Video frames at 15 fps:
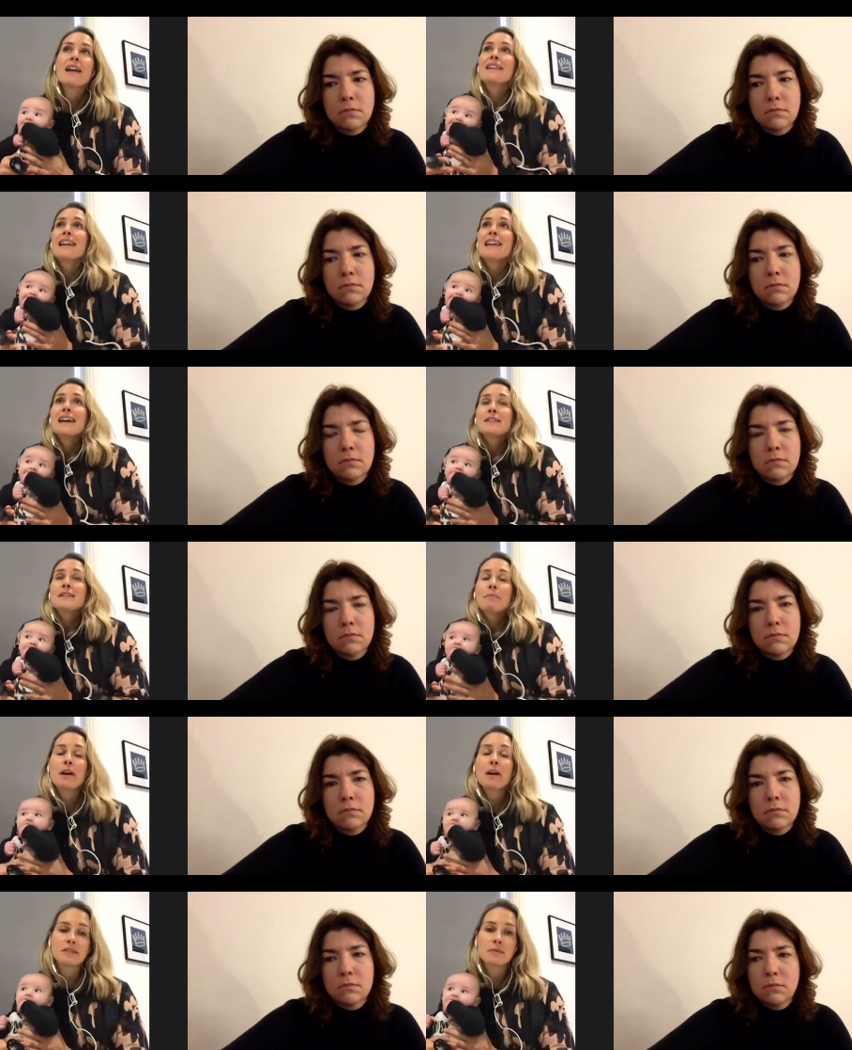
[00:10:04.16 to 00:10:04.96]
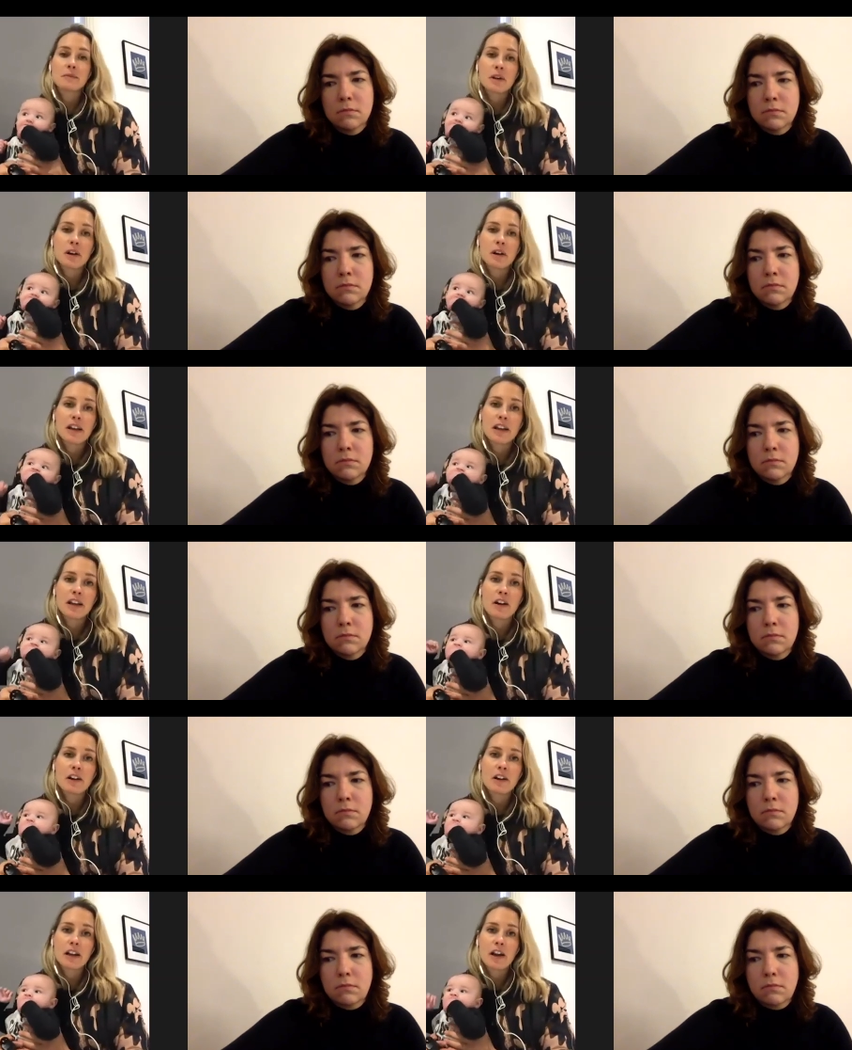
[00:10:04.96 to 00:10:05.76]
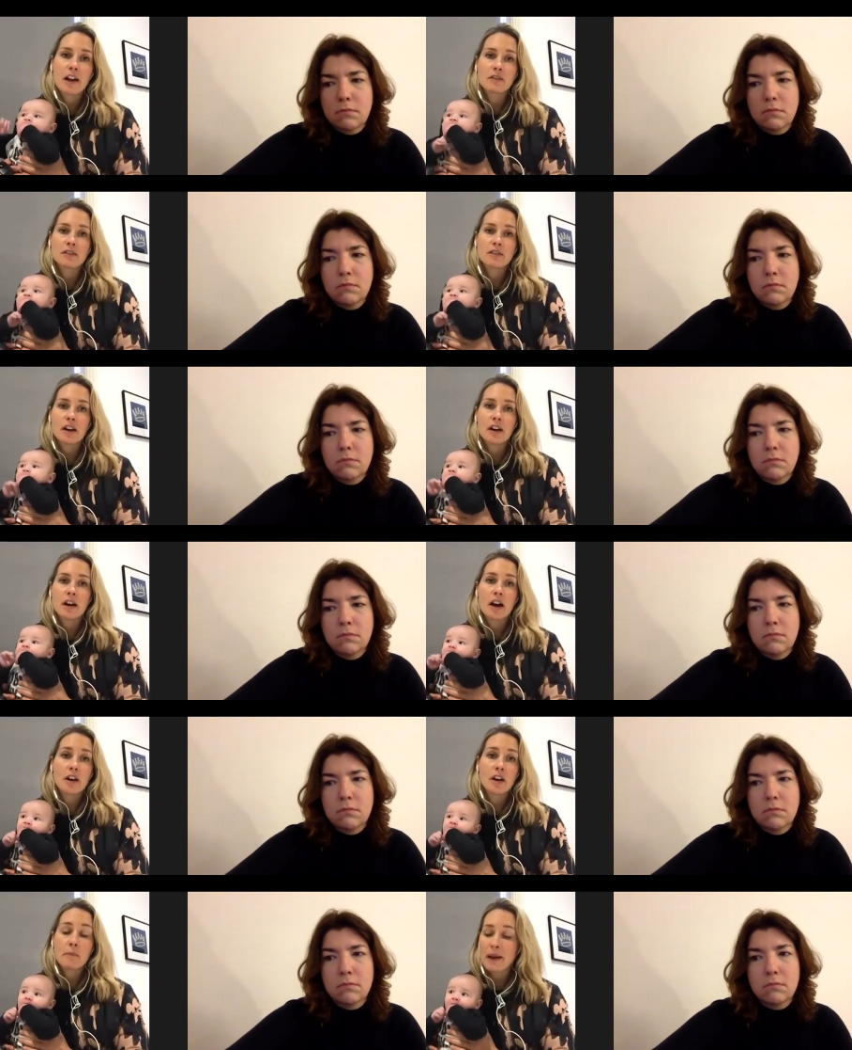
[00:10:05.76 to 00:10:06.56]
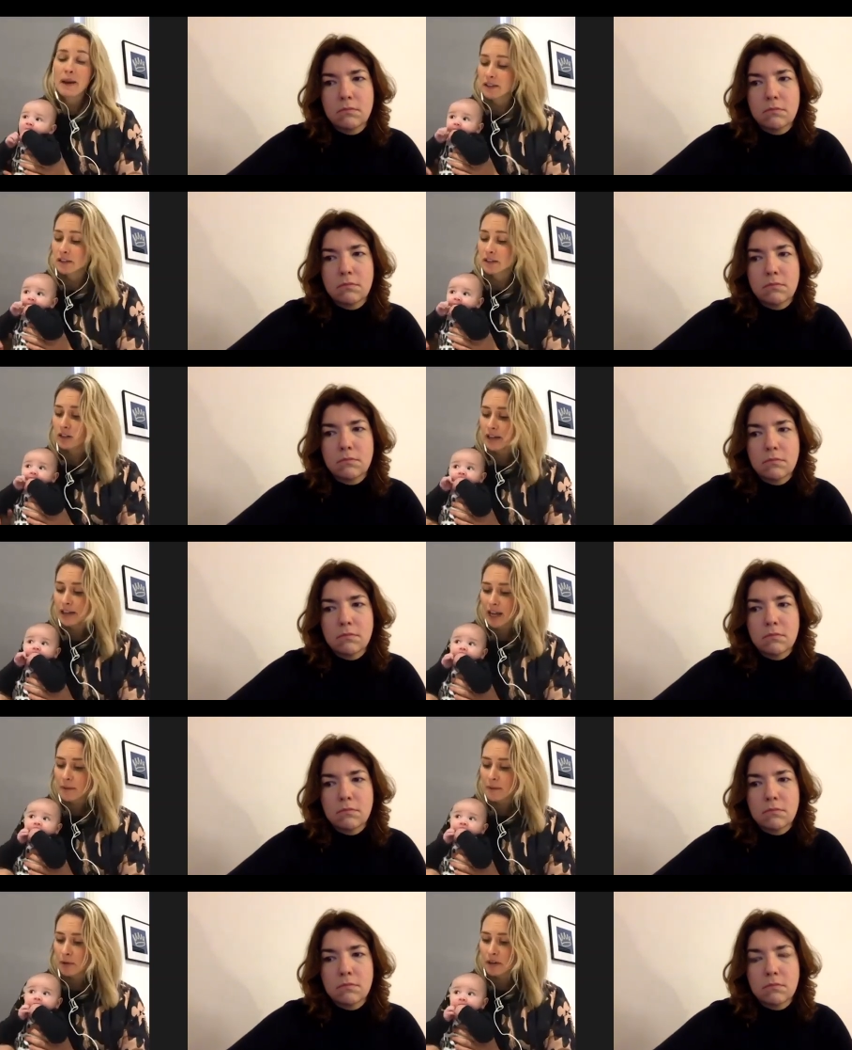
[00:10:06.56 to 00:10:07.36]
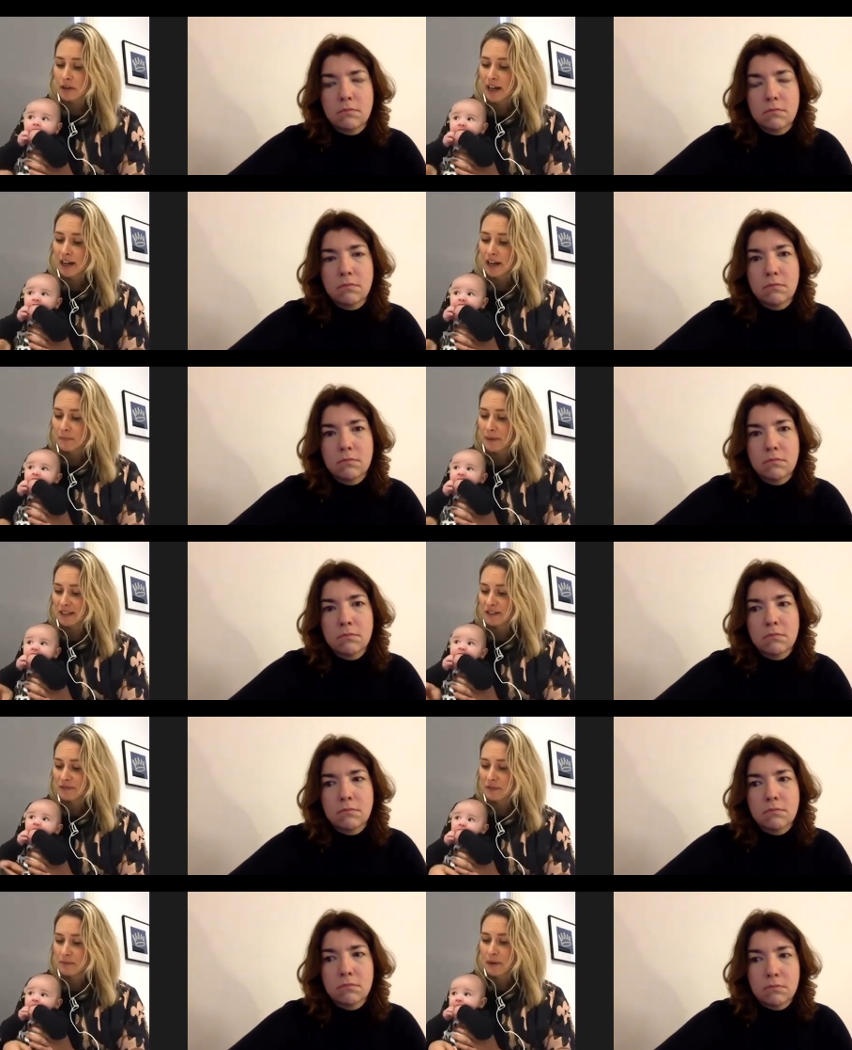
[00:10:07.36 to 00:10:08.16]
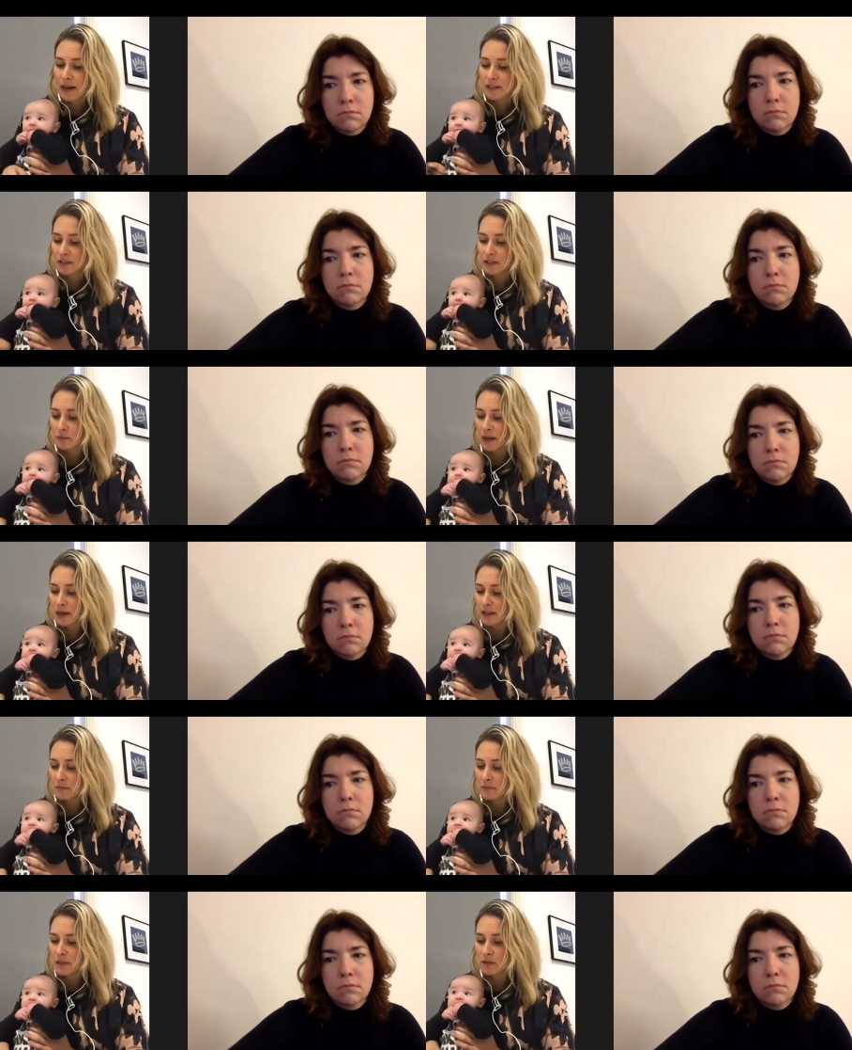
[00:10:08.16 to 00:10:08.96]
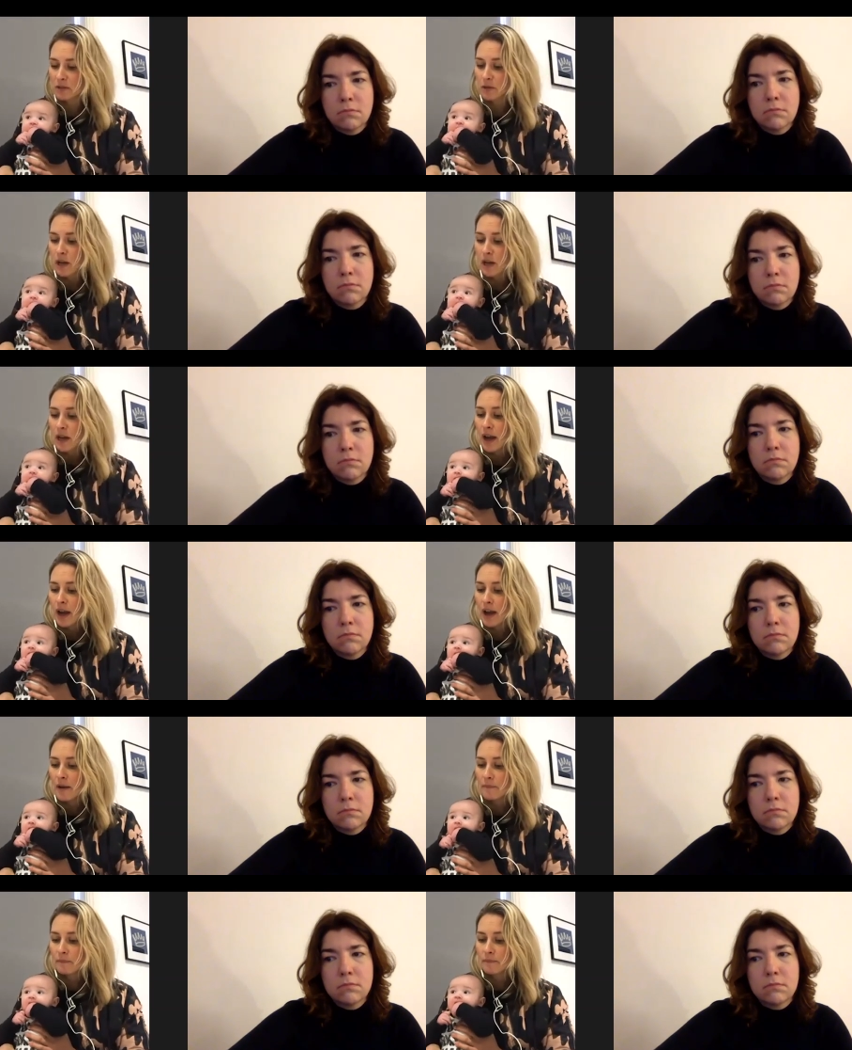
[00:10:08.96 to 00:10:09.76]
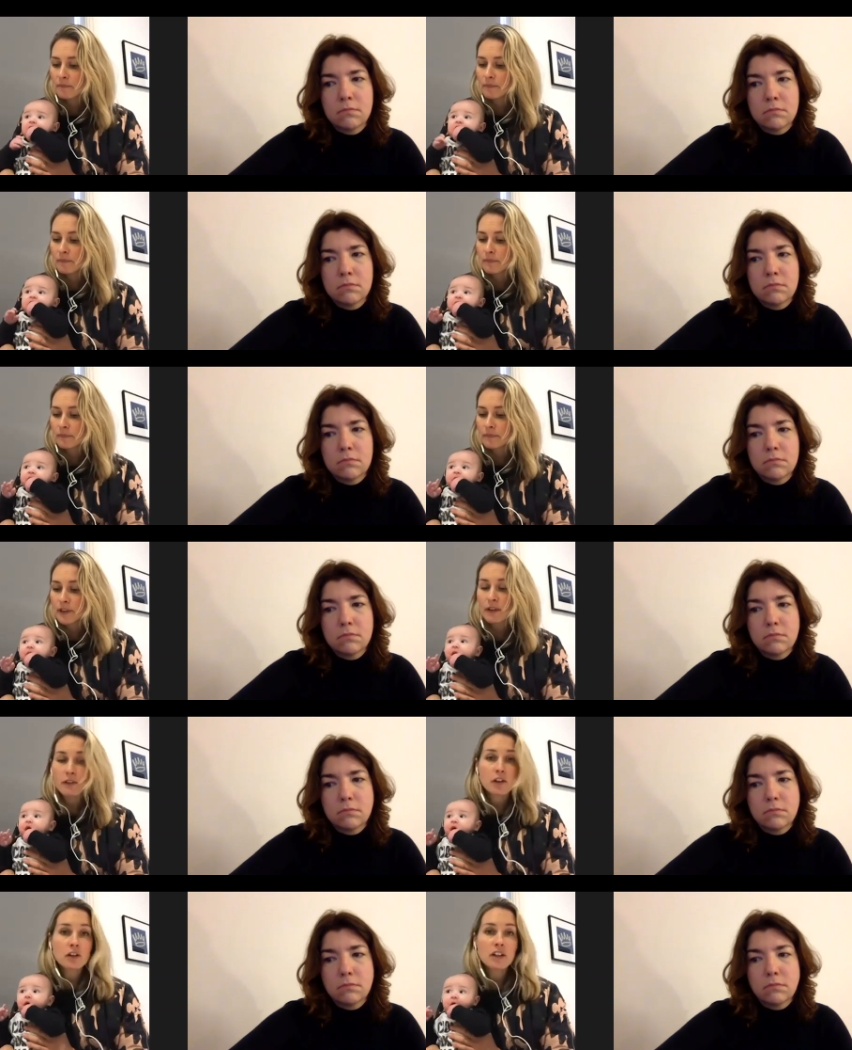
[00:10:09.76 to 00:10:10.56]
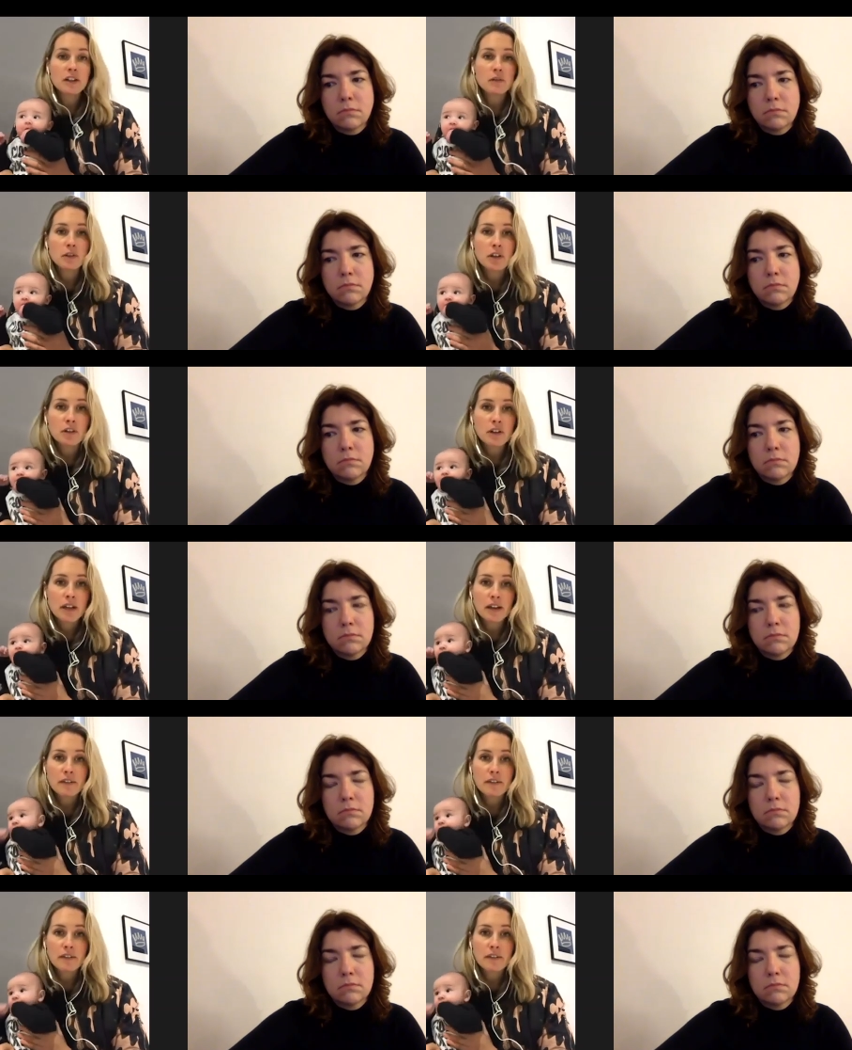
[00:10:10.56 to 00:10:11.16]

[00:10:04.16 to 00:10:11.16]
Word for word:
Speaker 1: led by someone like Liana Leota. I know Beth Dix came on and had a massive impact as well in the middle. Um, they're a good little unit.